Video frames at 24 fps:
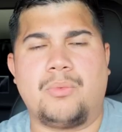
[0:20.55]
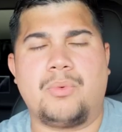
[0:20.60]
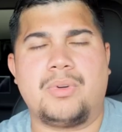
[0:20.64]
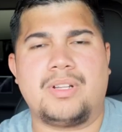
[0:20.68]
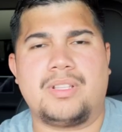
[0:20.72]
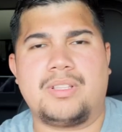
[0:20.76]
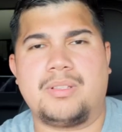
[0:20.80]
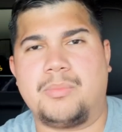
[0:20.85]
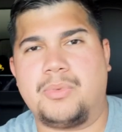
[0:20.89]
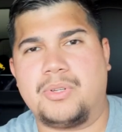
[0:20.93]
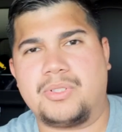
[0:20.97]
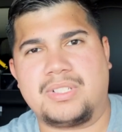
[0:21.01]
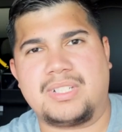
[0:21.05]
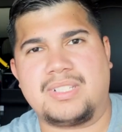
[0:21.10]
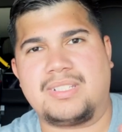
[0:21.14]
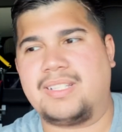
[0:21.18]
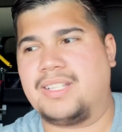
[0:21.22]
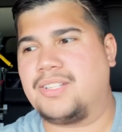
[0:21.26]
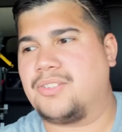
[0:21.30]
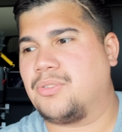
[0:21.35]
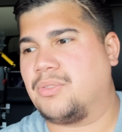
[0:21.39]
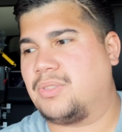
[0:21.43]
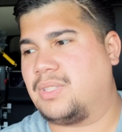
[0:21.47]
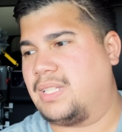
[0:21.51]
one of the most
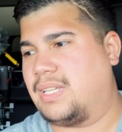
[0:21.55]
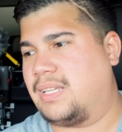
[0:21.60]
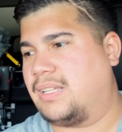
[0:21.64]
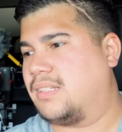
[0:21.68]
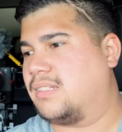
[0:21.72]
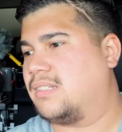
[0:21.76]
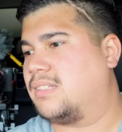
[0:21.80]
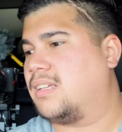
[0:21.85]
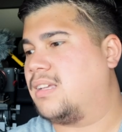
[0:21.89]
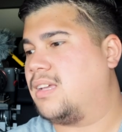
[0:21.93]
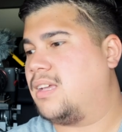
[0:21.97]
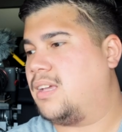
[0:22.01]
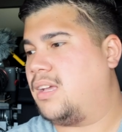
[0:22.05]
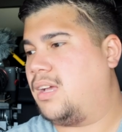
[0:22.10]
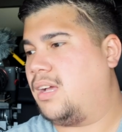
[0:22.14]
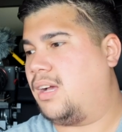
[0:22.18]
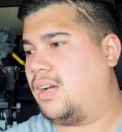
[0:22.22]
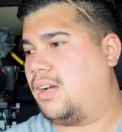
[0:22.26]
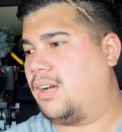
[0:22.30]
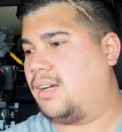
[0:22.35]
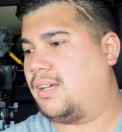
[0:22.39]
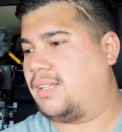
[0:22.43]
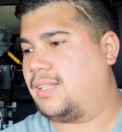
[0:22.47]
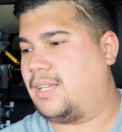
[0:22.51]
essential things
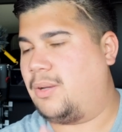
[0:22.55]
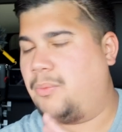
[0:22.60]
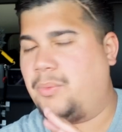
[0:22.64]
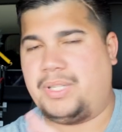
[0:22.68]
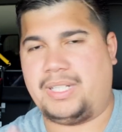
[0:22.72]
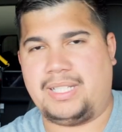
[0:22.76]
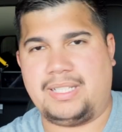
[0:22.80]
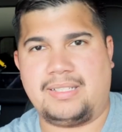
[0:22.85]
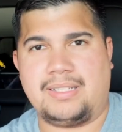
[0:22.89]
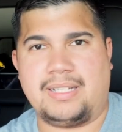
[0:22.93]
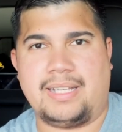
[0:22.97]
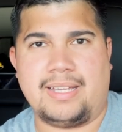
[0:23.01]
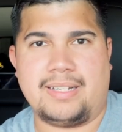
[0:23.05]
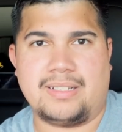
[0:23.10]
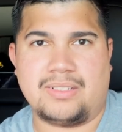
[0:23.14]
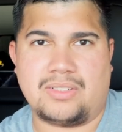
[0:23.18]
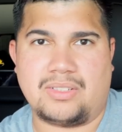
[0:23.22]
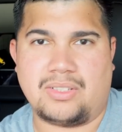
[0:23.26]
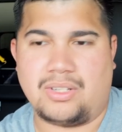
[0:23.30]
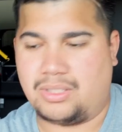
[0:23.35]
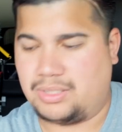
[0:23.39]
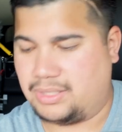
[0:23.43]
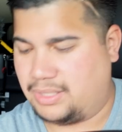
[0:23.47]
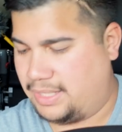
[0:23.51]
that we need to get
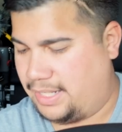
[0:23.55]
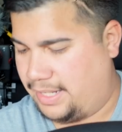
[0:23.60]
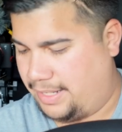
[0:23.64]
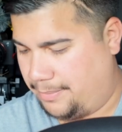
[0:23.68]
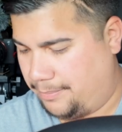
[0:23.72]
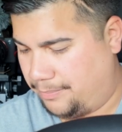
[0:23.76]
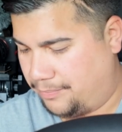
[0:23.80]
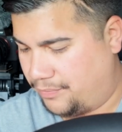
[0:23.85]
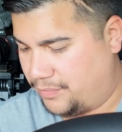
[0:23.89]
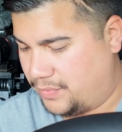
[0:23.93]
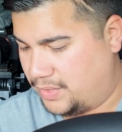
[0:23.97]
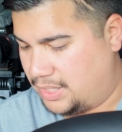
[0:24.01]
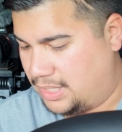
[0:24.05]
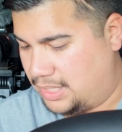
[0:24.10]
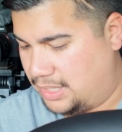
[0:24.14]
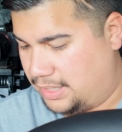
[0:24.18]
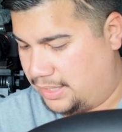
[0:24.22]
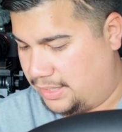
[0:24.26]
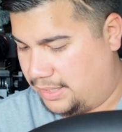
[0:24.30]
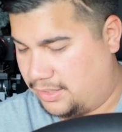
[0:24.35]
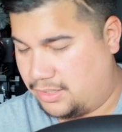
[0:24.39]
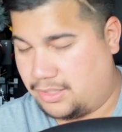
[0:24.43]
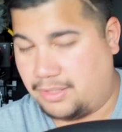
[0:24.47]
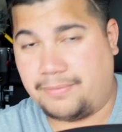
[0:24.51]
installed today
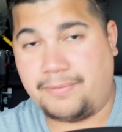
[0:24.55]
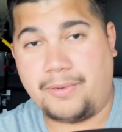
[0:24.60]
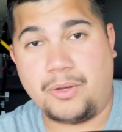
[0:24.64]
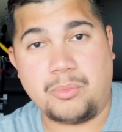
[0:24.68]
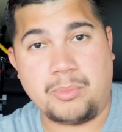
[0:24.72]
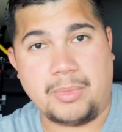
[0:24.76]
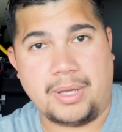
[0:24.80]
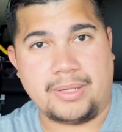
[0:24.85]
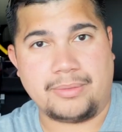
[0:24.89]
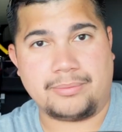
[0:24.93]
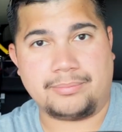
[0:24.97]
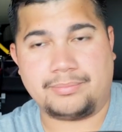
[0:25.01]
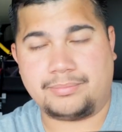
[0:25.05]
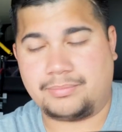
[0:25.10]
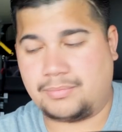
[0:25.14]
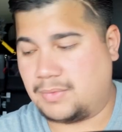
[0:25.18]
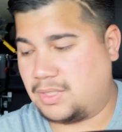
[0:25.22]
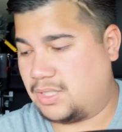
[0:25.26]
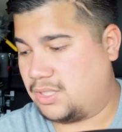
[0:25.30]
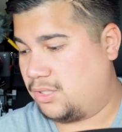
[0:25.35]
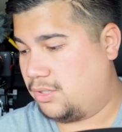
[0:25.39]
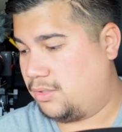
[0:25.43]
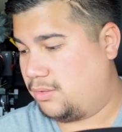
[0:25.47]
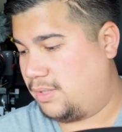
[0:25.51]
is a phone mount.
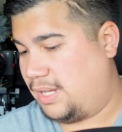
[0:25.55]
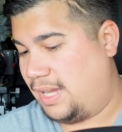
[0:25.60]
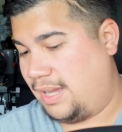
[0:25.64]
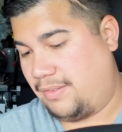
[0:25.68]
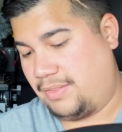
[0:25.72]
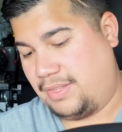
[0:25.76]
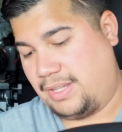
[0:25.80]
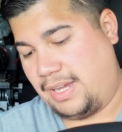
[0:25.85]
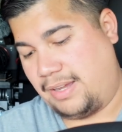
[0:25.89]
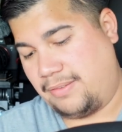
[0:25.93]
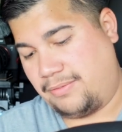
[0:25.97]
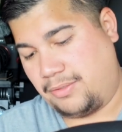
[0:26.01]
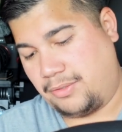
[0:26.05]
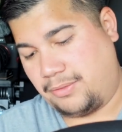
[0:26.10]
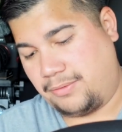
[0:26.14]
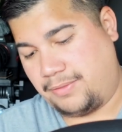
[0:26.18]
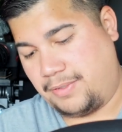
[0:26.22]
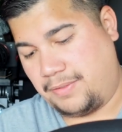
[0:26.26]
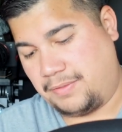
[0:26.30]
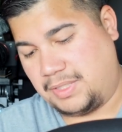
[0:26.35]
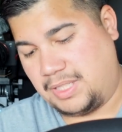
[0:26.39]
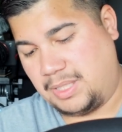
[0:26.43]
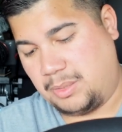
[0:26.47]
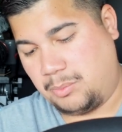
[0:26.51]
So I have the iPhone
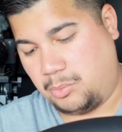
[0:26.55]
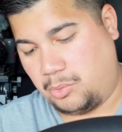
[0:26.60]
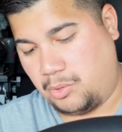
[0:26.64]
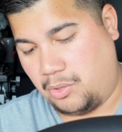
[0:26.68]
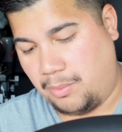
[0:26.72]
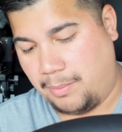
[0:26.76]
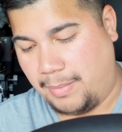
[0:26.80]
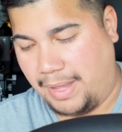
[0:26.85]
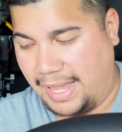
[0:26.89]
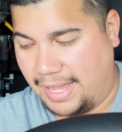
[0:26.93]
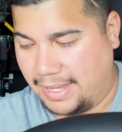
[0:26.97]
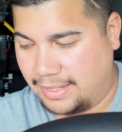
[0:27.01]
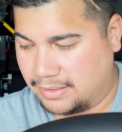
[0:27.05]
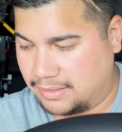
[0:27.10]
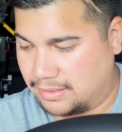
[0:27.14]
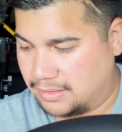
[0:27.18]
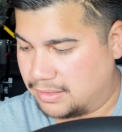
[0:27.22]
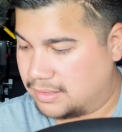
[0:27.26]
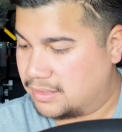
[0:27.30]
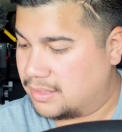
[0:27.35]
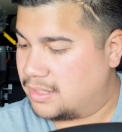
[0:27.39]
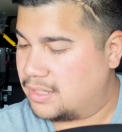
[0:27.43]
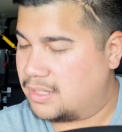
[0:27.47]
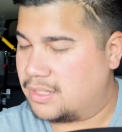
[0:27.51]
15 Pro
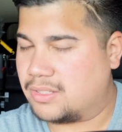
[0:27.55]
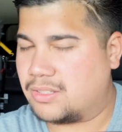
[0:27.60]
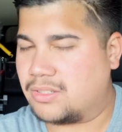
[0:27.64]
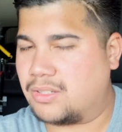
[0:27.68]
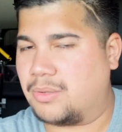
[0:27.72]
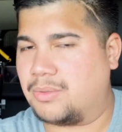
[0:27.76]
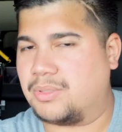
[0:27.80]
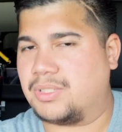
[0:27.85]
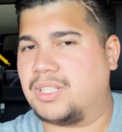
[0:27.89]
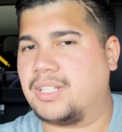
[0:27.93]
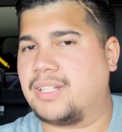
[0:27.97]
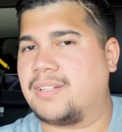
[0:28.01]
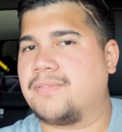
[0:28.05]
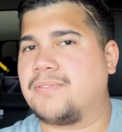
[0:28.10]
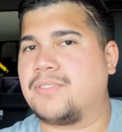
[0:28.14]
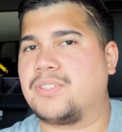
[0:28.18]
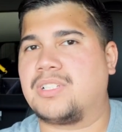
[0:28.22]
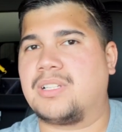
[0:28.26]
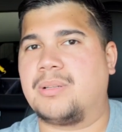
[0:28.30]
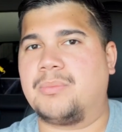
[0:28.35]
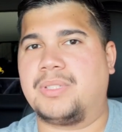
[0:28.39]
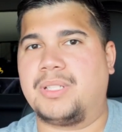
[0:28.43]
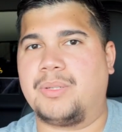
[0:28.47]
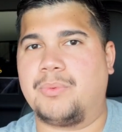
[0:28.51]
Max. So I was looking for
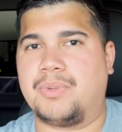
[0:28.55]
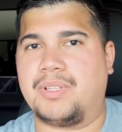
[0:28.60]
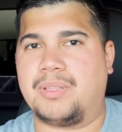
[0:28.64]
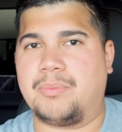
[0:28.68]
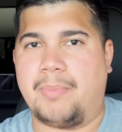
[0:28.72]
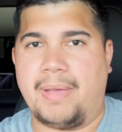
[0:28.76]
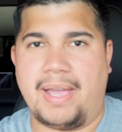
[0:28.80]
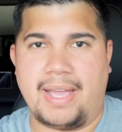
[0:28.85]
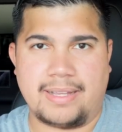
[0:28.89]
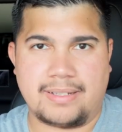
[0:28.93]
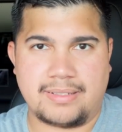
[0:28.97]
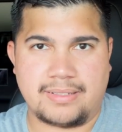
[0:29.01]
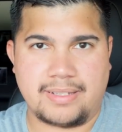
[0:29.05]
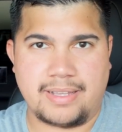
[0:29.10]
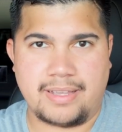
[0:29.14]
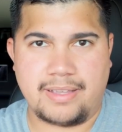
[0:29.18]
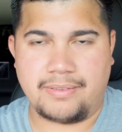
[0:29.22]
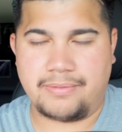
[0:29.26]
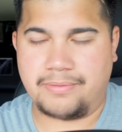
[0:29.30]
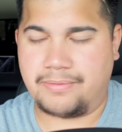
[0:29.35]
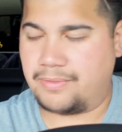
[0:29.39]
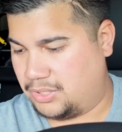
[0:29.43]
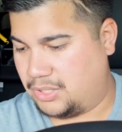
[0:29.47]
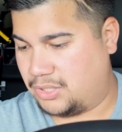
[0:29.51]
something with
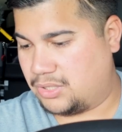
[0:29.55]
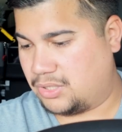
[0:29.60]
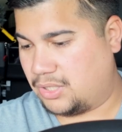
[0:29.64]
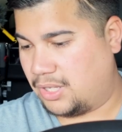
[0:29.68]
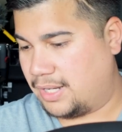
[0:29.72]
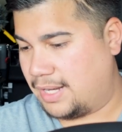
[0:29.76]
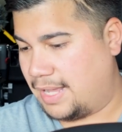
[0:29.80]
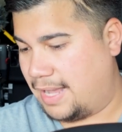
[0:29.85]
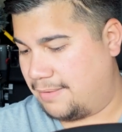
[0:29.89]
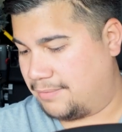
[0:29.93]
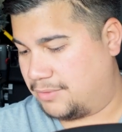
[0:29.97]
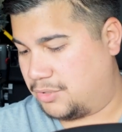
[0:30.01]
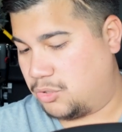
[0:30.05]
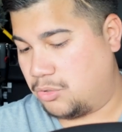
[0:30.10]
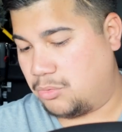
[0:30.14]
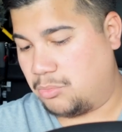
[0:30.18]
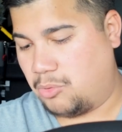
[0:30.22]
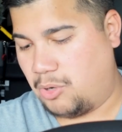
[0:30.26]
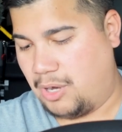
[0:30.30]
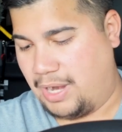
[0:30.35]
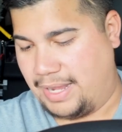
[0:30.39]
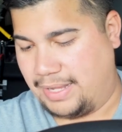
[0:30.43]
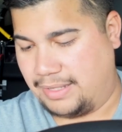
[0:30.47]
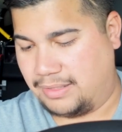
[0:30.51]
MagSafe. To start, I have two
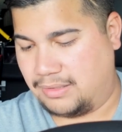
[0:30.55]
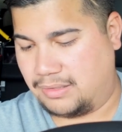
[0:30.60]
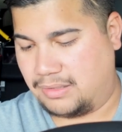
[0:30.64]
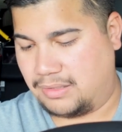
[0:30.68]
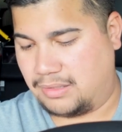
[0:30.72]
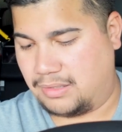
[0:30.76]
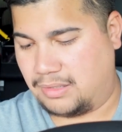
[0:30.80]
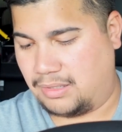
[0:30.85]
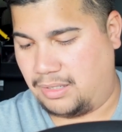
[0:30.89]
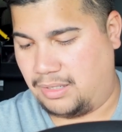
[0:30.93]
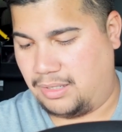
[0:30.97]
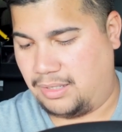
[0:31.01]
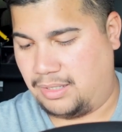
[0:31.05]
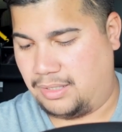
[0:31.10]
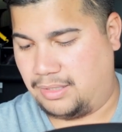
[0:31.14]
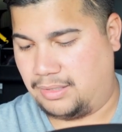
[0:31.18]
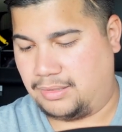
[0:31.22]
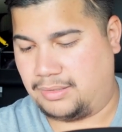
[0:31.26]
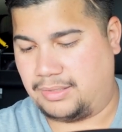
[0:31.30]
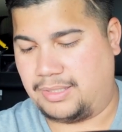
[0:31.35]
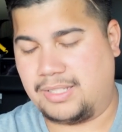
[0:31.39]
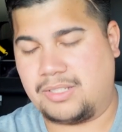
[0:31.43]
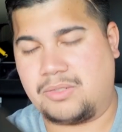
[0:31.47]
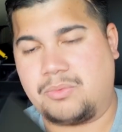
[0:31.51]
brands.
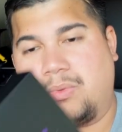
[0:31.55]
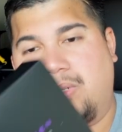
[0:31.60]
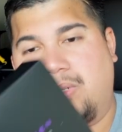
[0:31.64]
This